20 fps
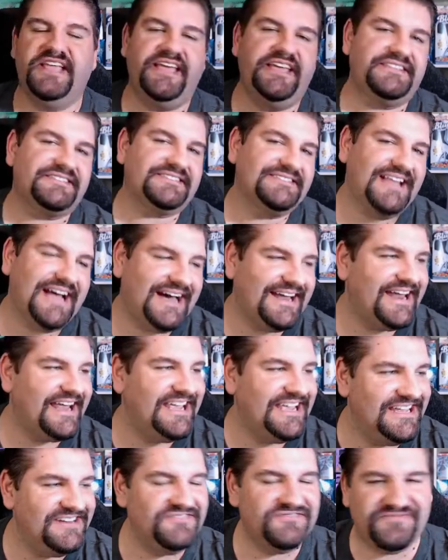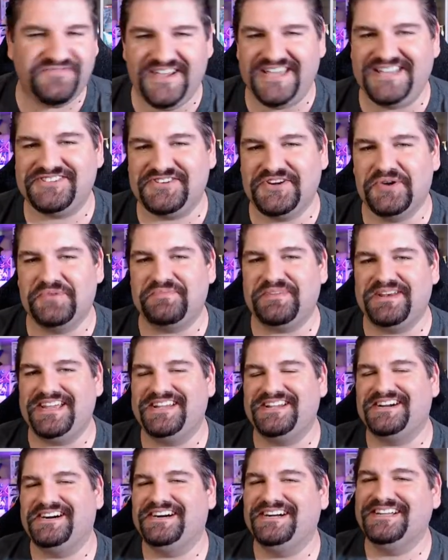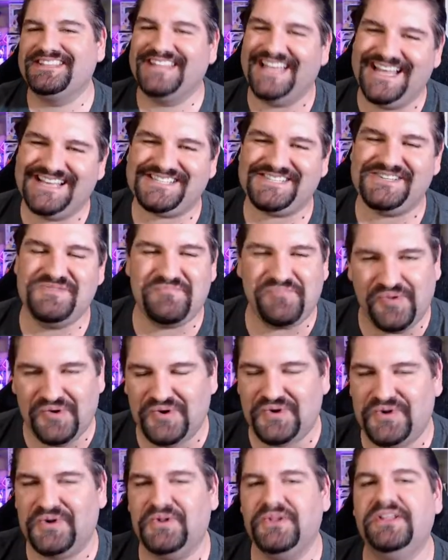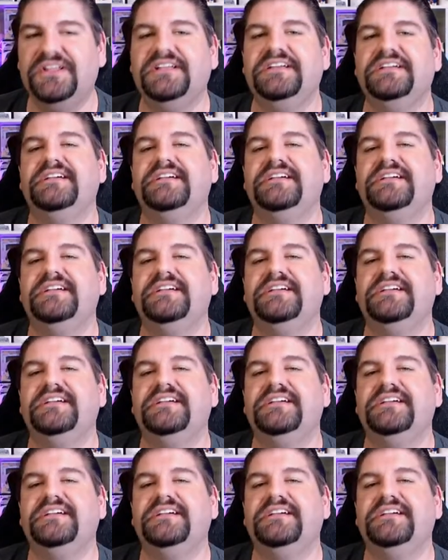It's not a Hidden Fates opening unless you pull